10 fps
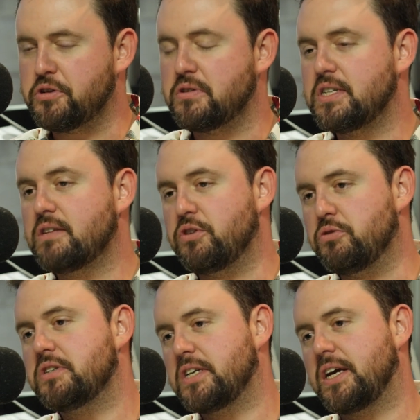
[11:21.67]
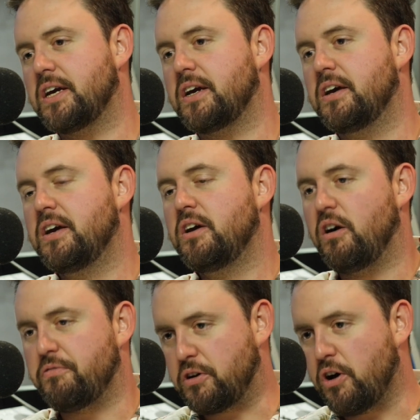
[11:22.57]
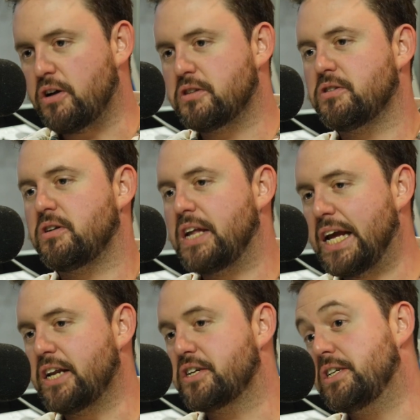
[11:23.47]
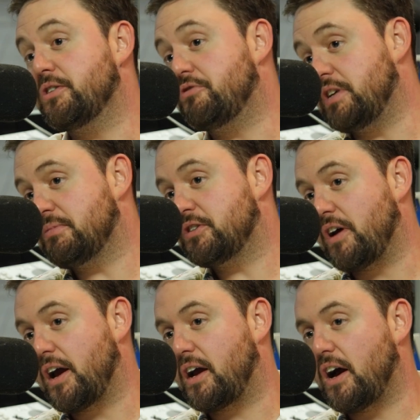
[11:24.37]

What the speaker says: So instead of you singing Afrikaans on an English Neon Dreams track,